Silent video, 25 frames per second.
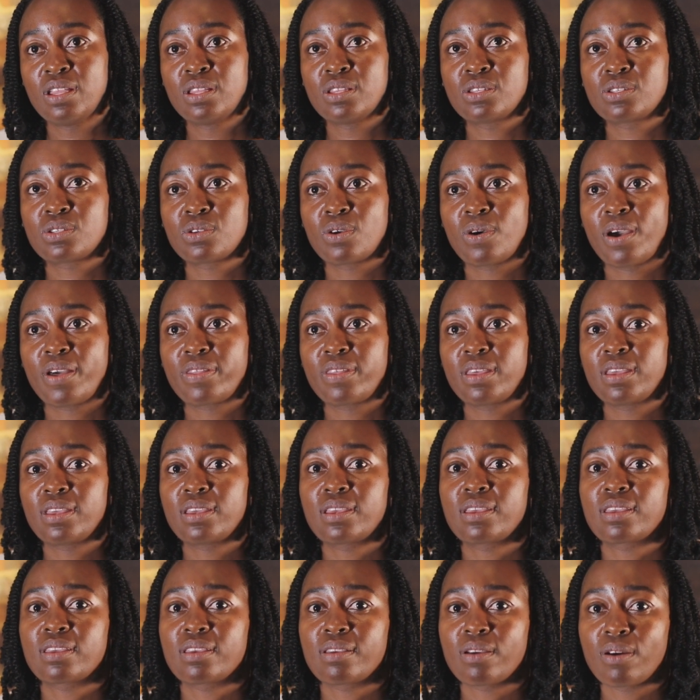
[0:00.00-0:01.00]
So I
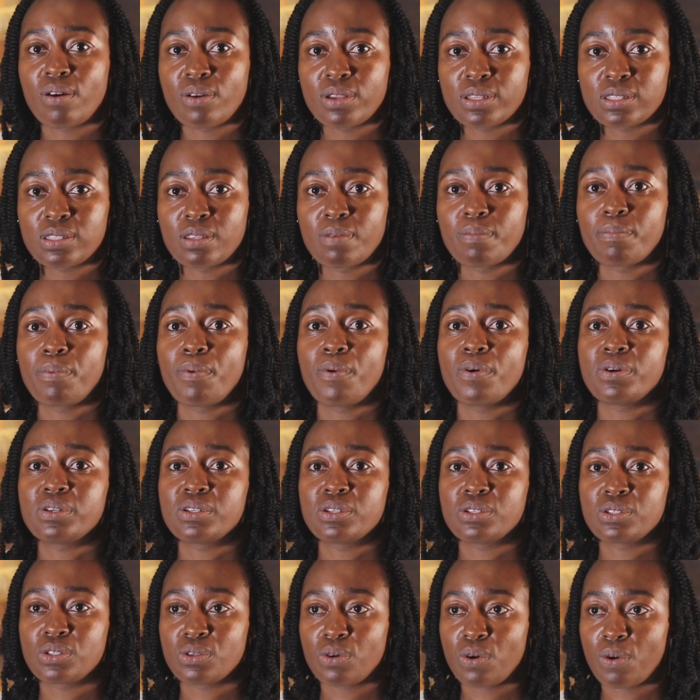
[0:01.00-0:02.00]
think it's
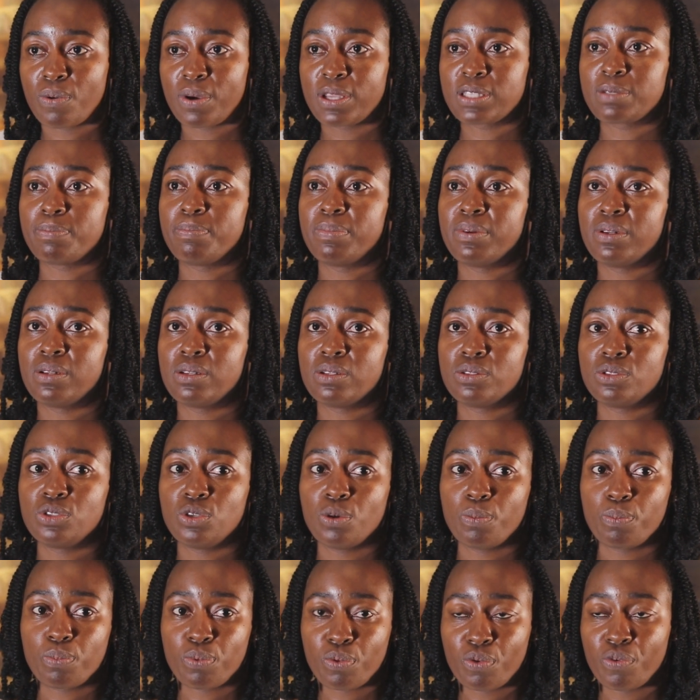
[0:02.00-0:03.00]
important to always build
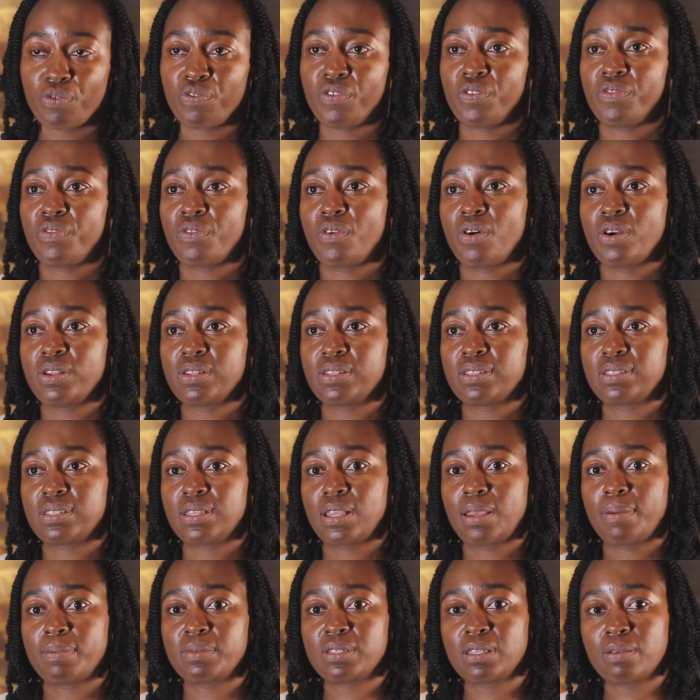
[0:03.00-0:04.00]
your proof of
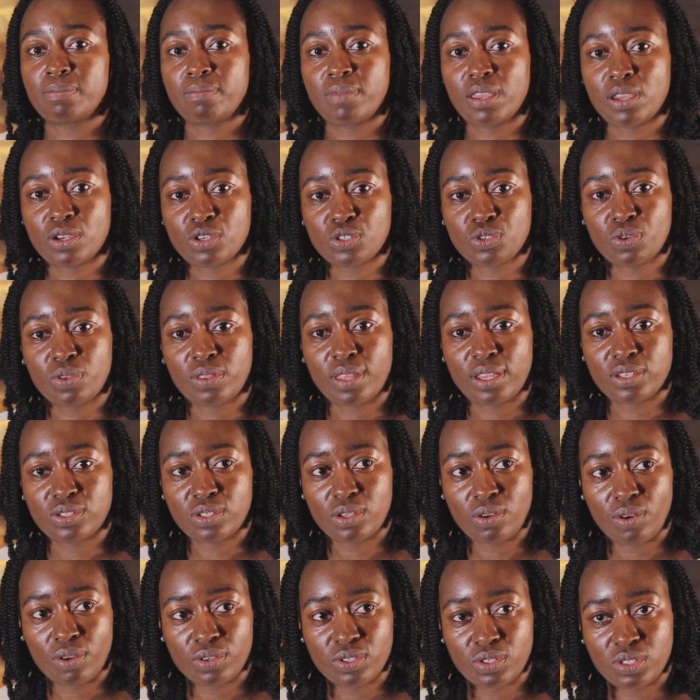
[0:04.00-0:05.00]
concept, make sure that
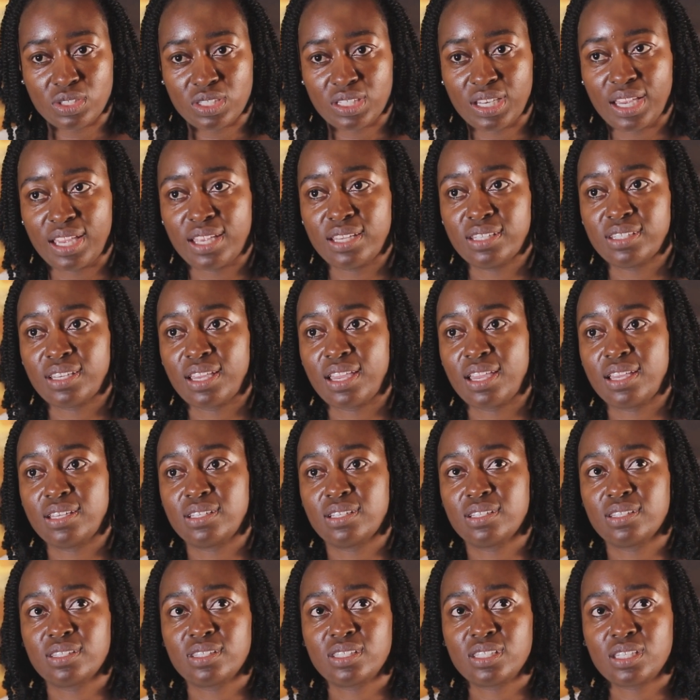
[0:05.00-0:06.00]
you've got your change
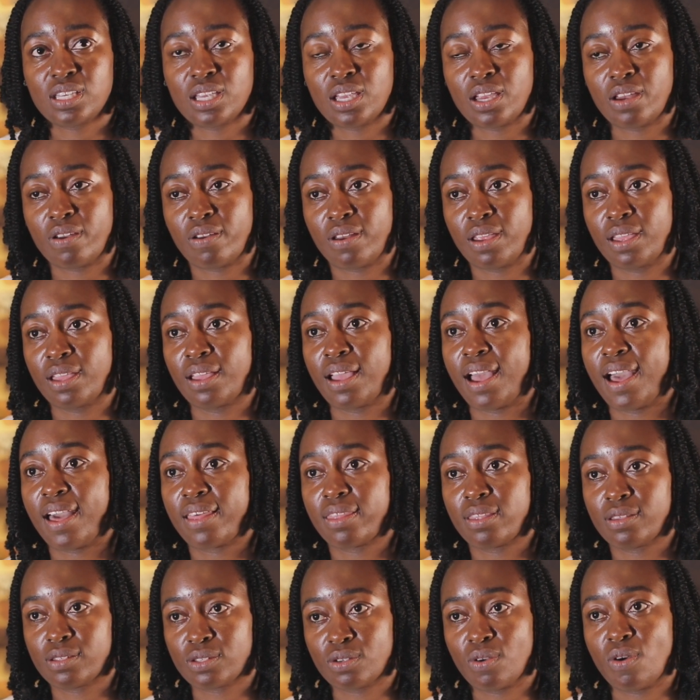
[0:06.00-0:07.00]
agents cheering
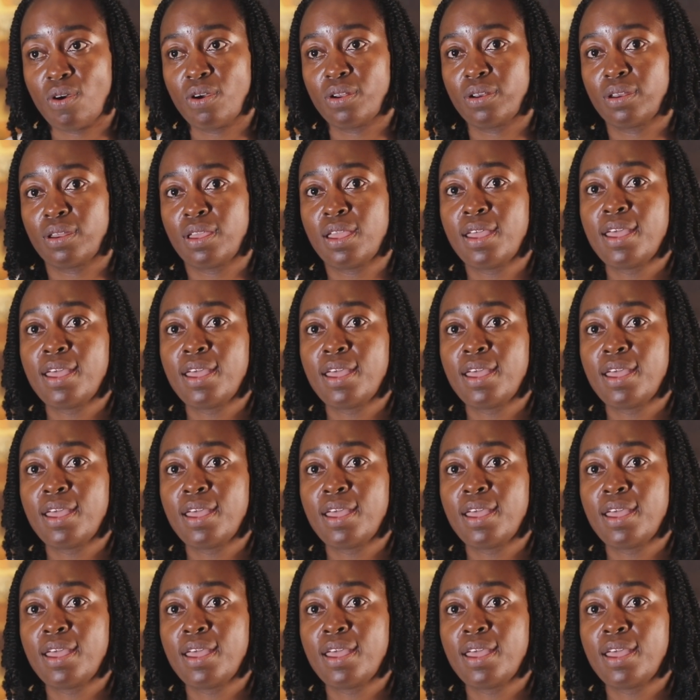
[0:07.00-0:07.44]
others on,